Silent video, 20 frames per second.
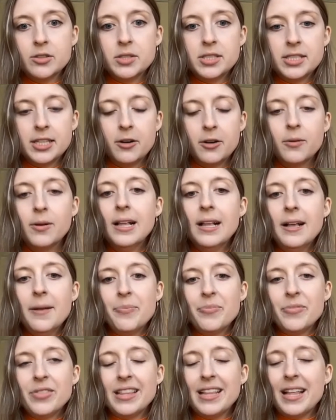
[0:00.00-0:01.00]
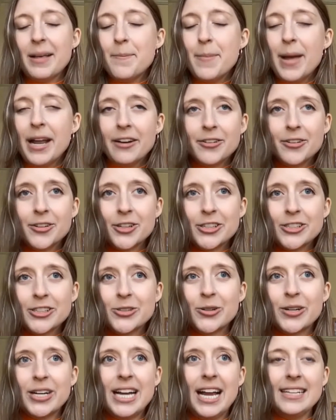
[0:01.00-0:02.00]
So Medical
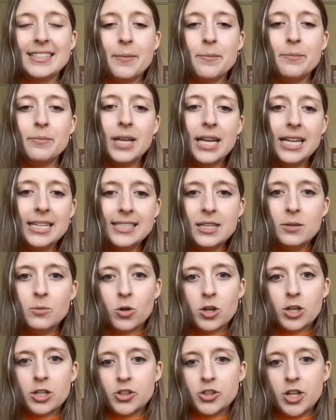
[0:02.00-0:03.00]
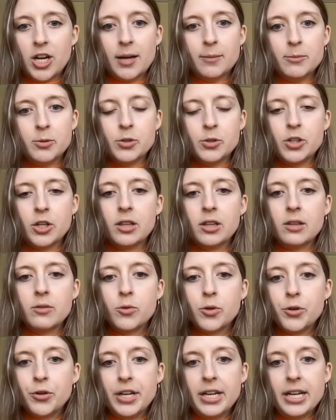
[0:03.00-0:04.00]
Herstory has amazing workshops, which are
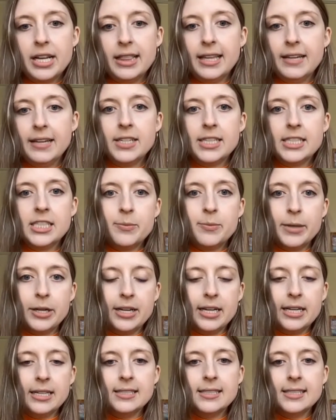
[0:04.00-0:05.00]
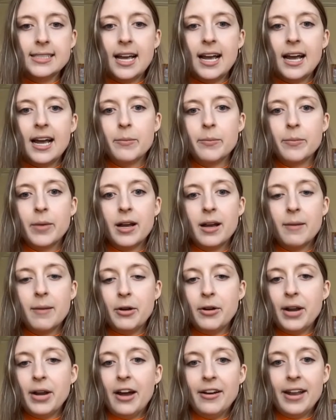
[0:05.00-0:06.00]
rooted in lived experience
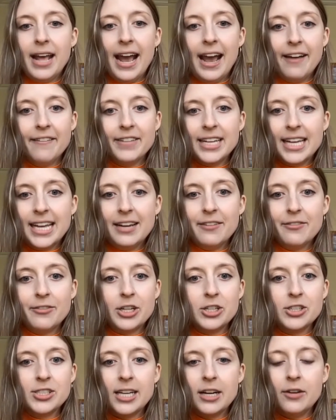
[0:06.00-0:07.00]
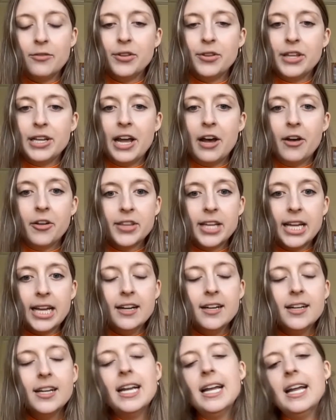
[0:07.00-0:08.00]
about how to advocate for yourself within healthcare.